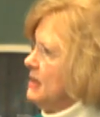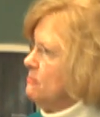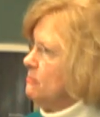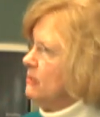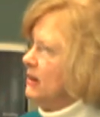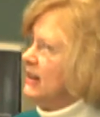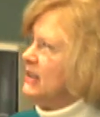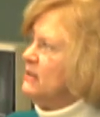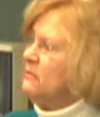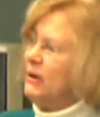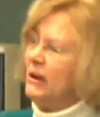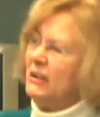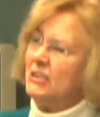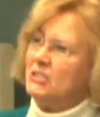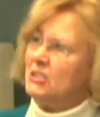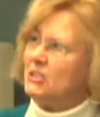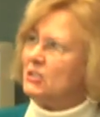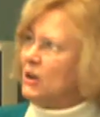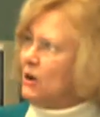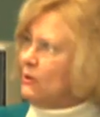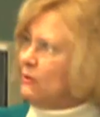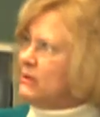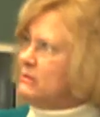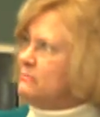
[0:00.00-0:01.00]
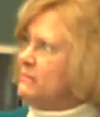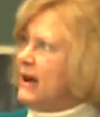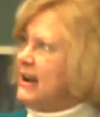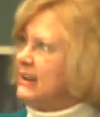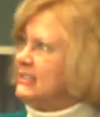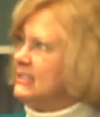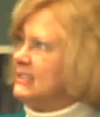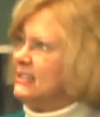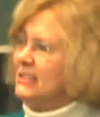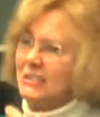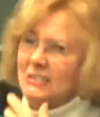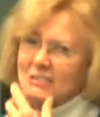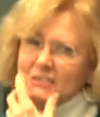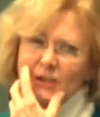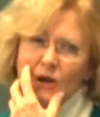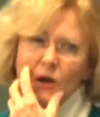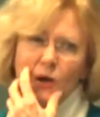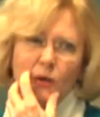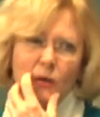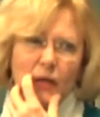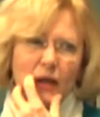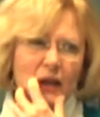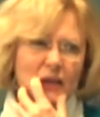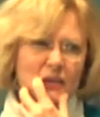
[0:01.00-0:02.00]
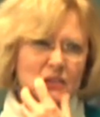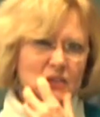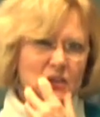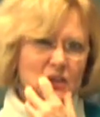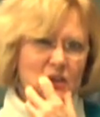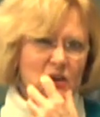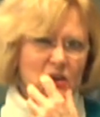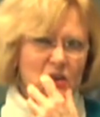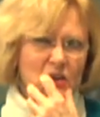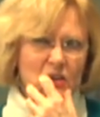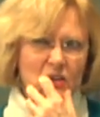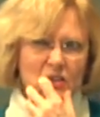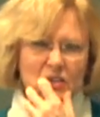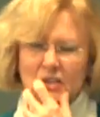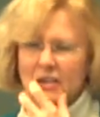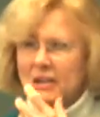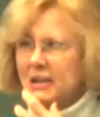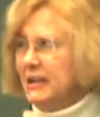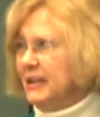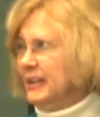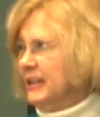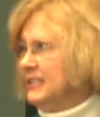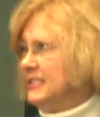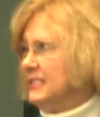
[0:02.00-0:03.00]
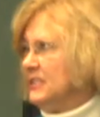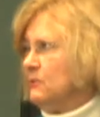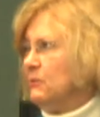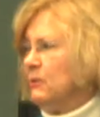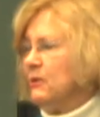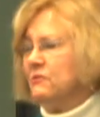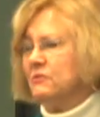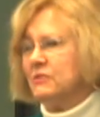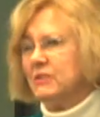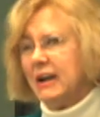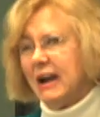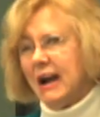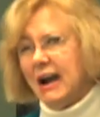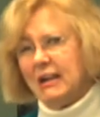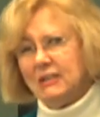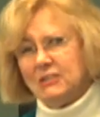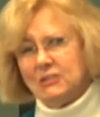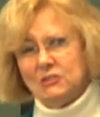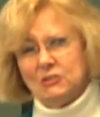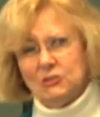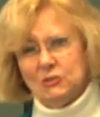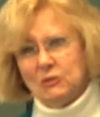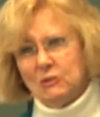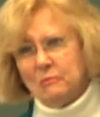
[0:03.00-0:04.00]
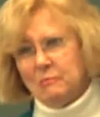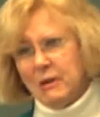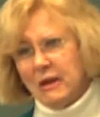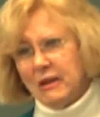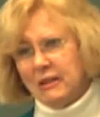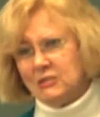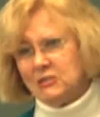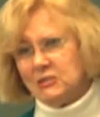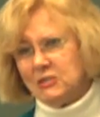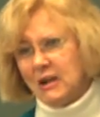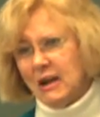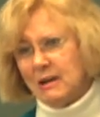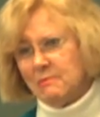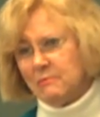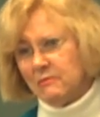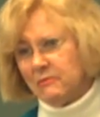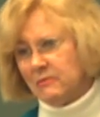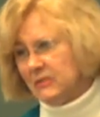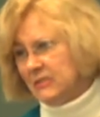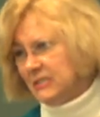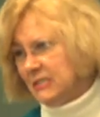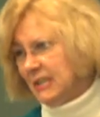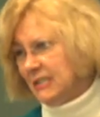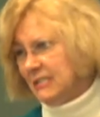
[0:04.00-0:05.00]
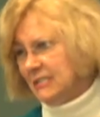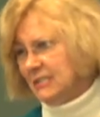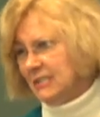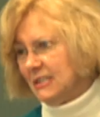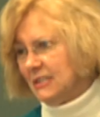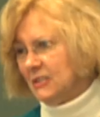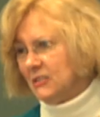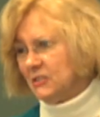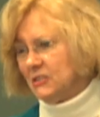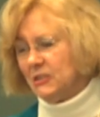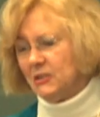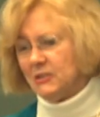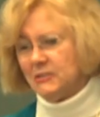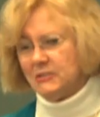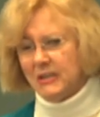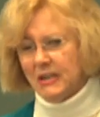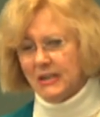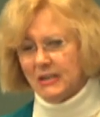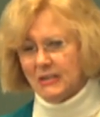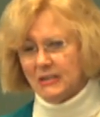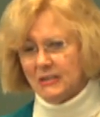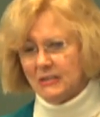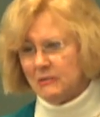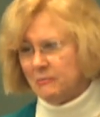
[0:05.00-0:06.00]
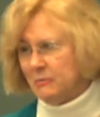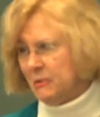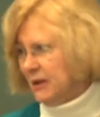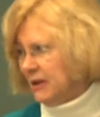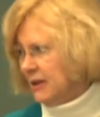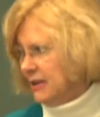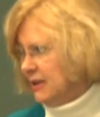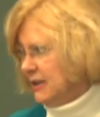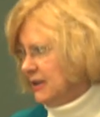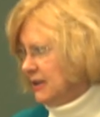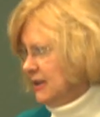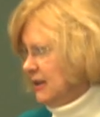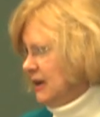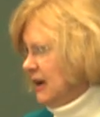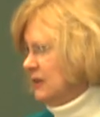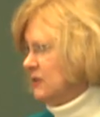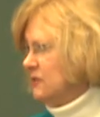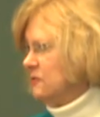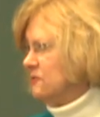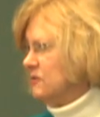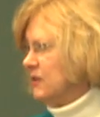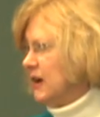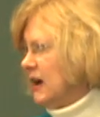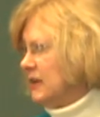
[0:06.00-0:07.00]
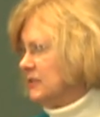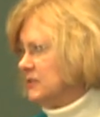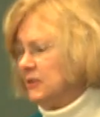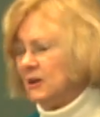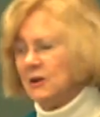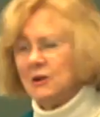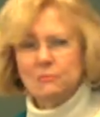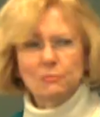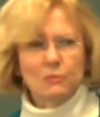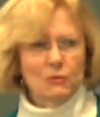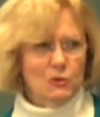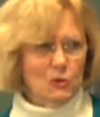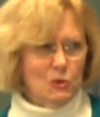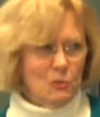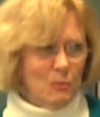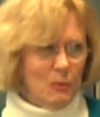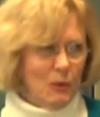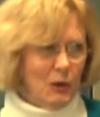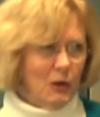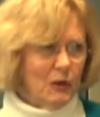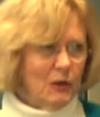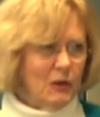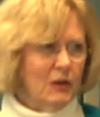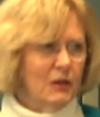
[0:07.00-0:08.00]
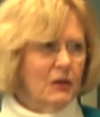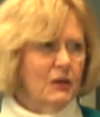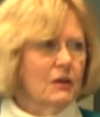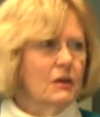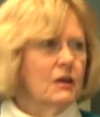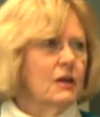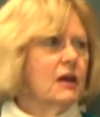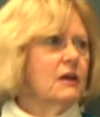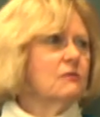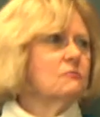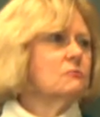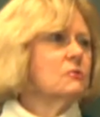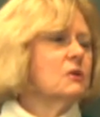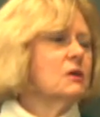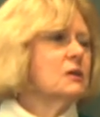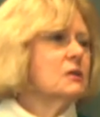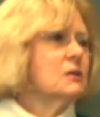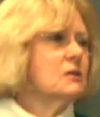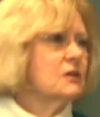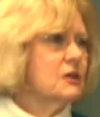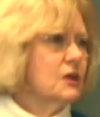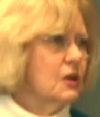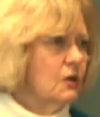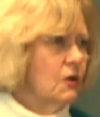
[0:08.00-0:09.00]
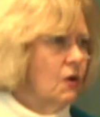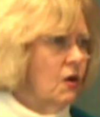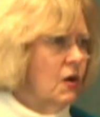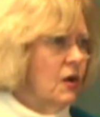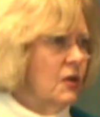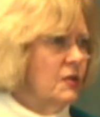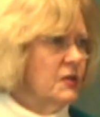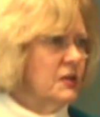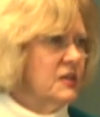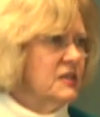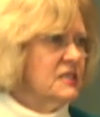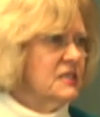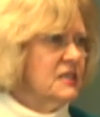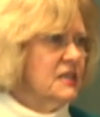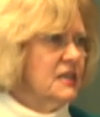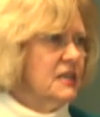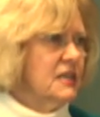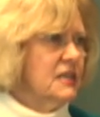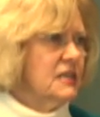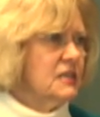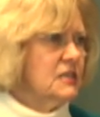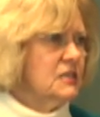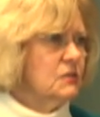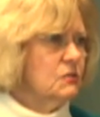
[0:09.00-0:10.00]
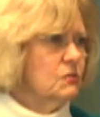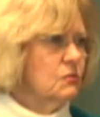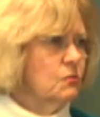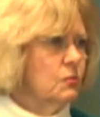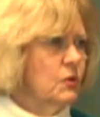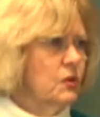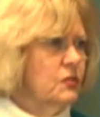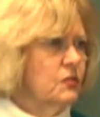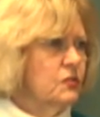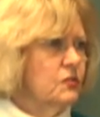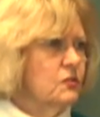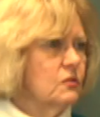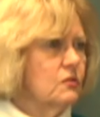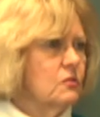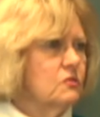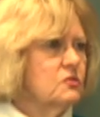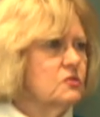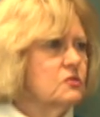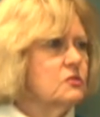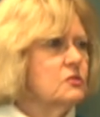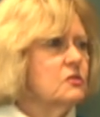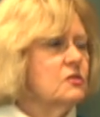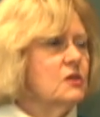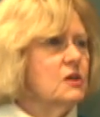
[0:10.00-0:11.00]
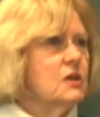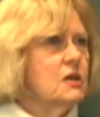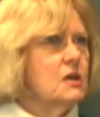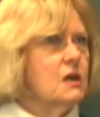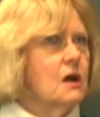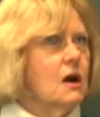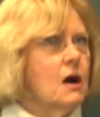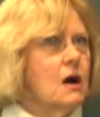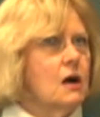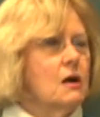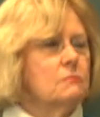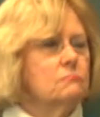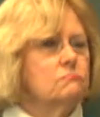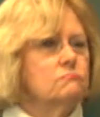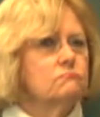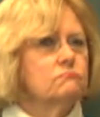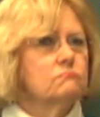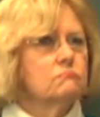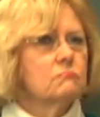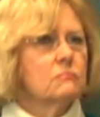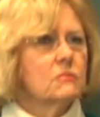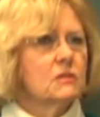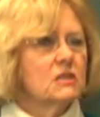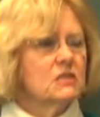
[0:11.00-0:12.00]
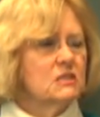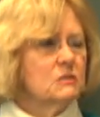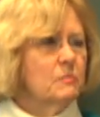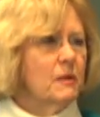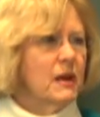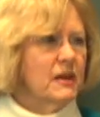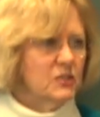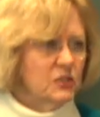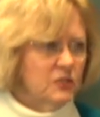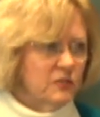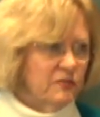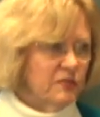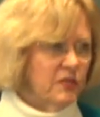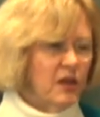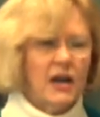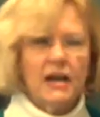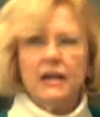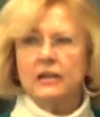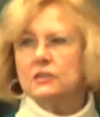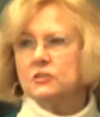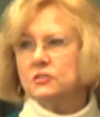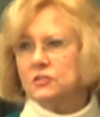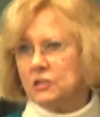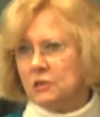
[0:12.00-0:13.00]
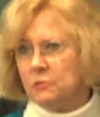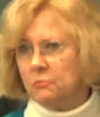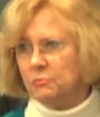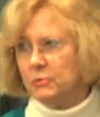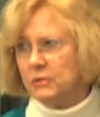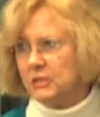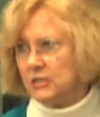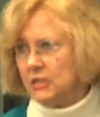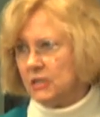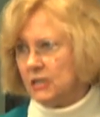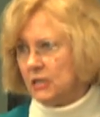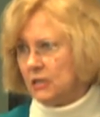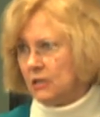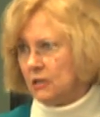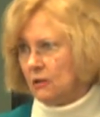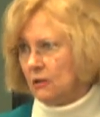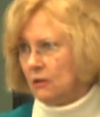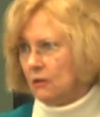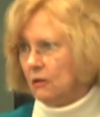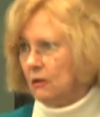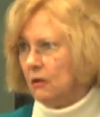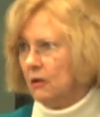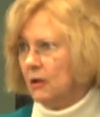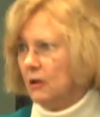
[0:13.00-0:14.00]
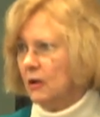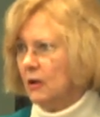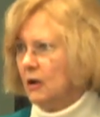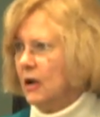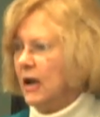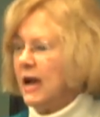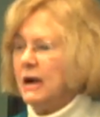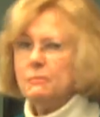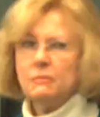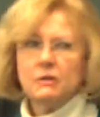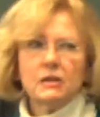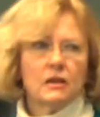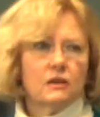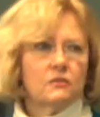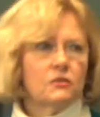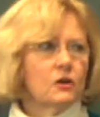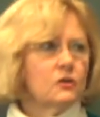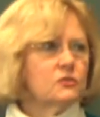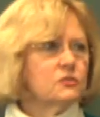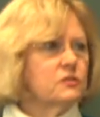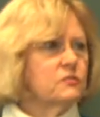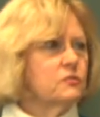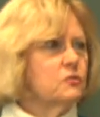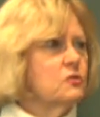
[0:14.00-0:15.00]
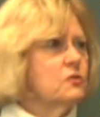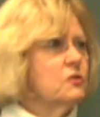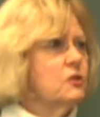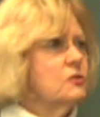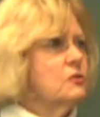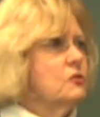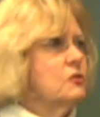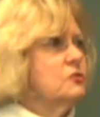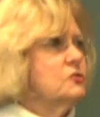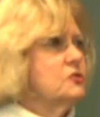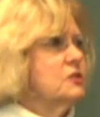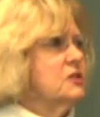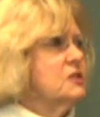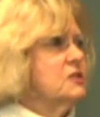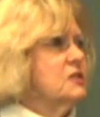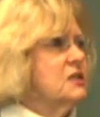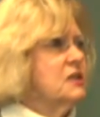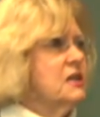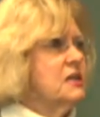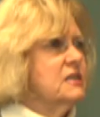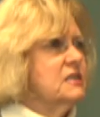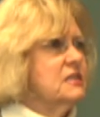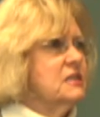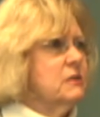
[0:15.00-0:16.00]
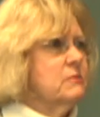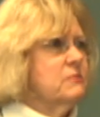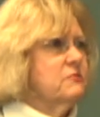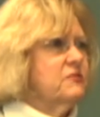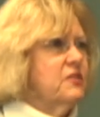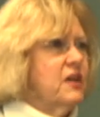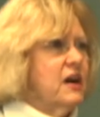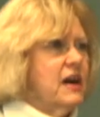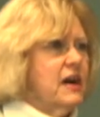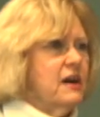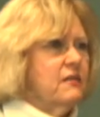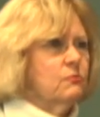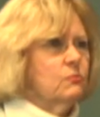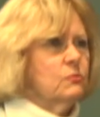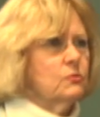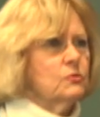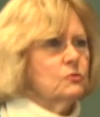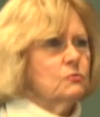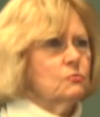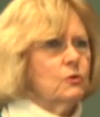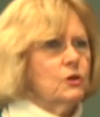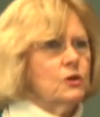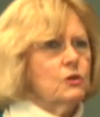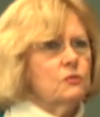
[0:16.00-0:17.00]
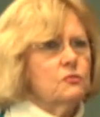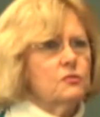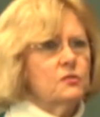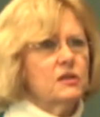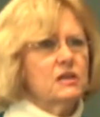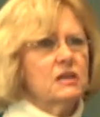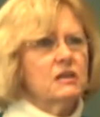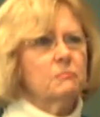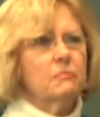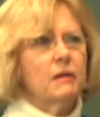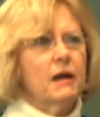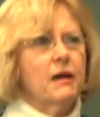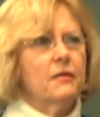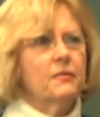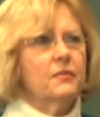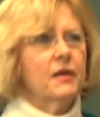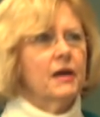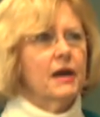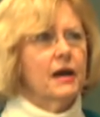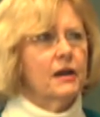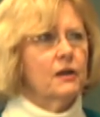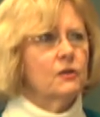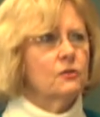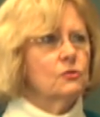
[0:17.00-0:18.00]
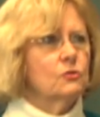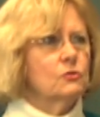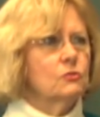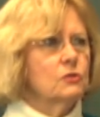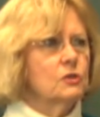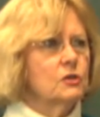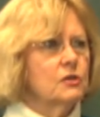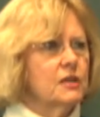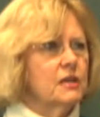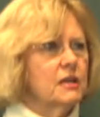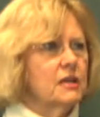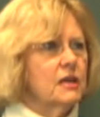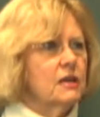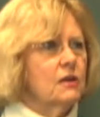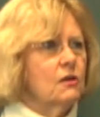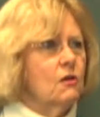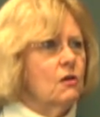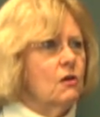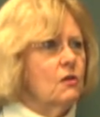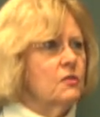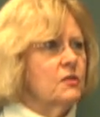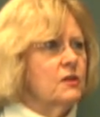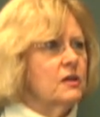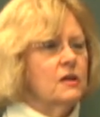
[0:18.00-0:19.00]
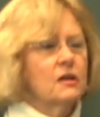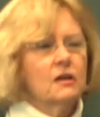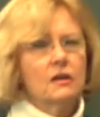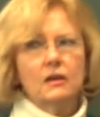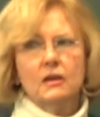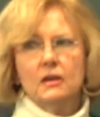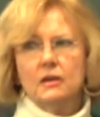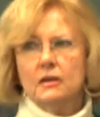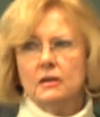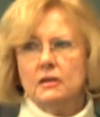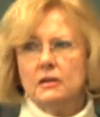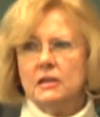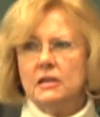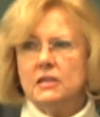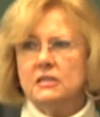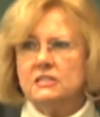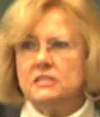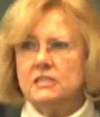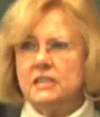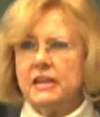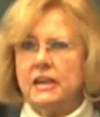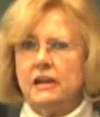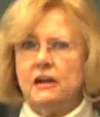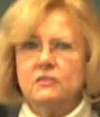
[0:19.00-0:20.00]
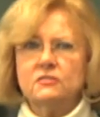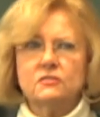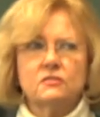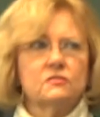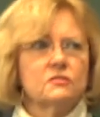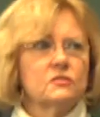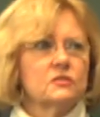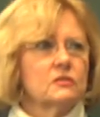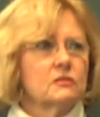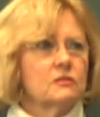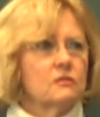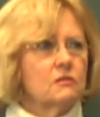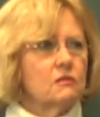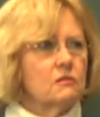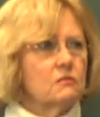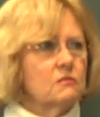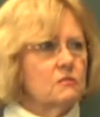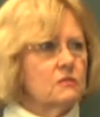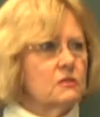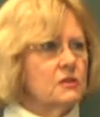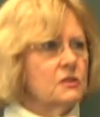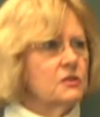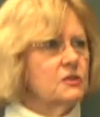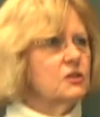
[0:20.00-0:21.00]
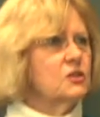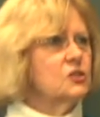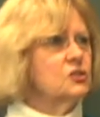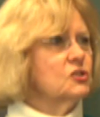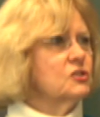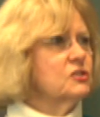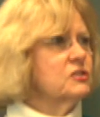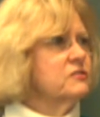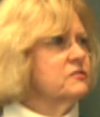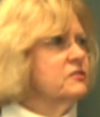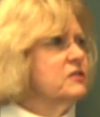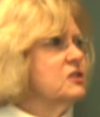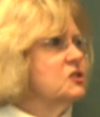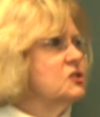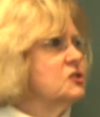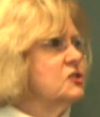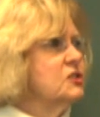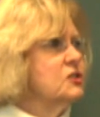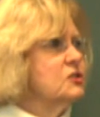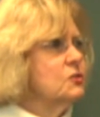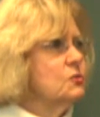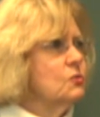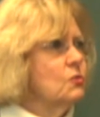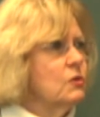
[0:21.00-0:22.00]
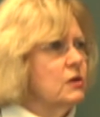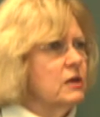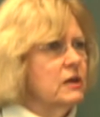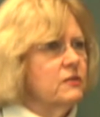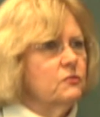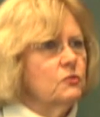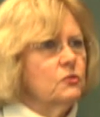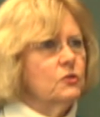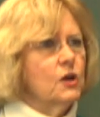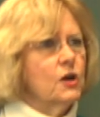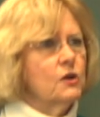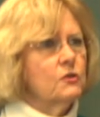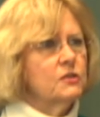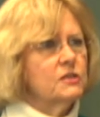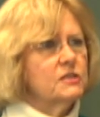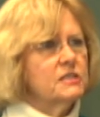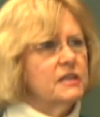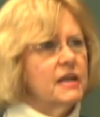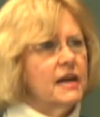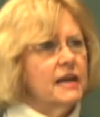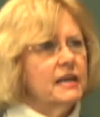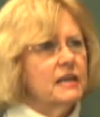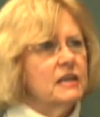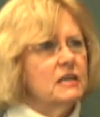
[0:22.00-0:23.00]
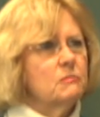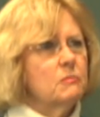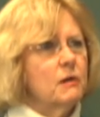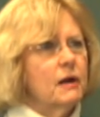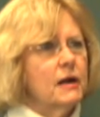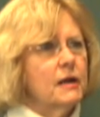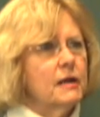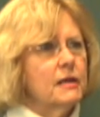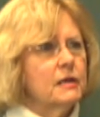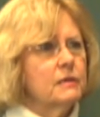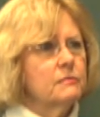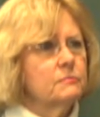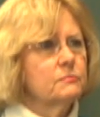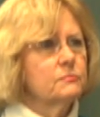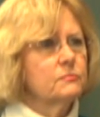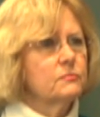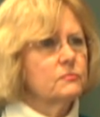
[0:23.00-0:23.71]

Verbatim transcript: But anyway, so going back to this, the whole idea here is that we've got to do a better job of assessing and slow down a little bit. And you've got to open your book and really look at all these things with the um, specifiers in particular. How many, those of you that are using DSM-5, what do you think about that? Are you looking at all the ins and outs of the conditions of each disorder? Have you noticed that, anybody?